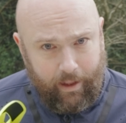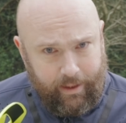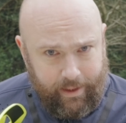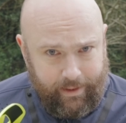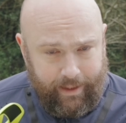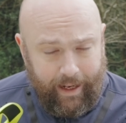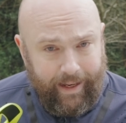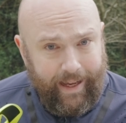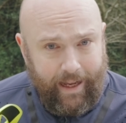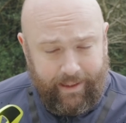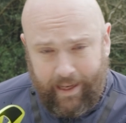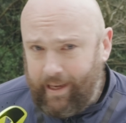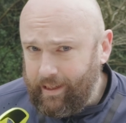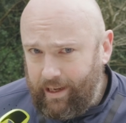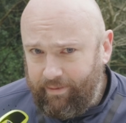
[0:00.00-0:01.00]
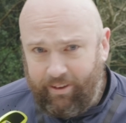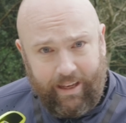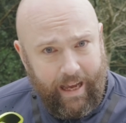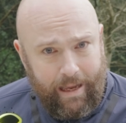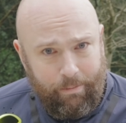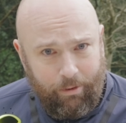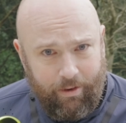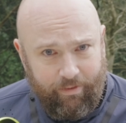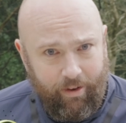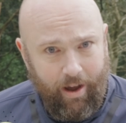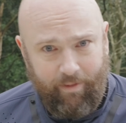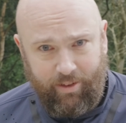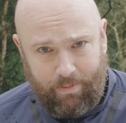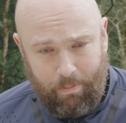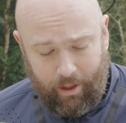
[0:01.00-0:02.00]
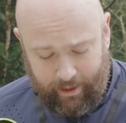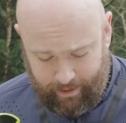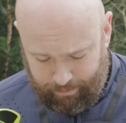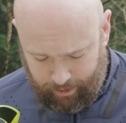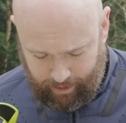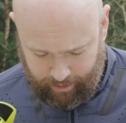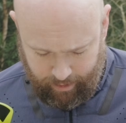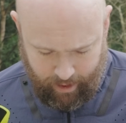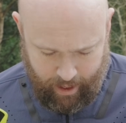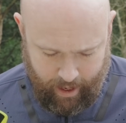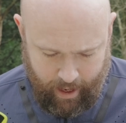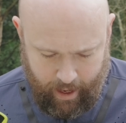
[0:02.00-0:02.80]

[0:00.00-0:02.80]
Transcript: This is the Liat ADV 8.5. It's bloody brilliant.